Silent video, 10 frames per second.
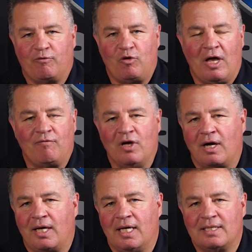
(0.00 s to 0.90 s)
If you have
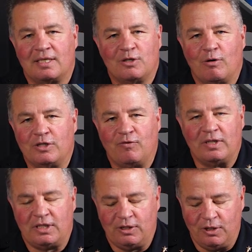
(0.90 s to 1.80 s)
young kids, that's always
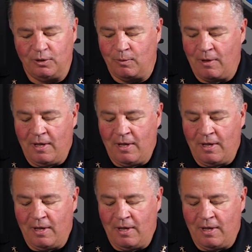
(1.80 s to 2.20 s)
fun to do.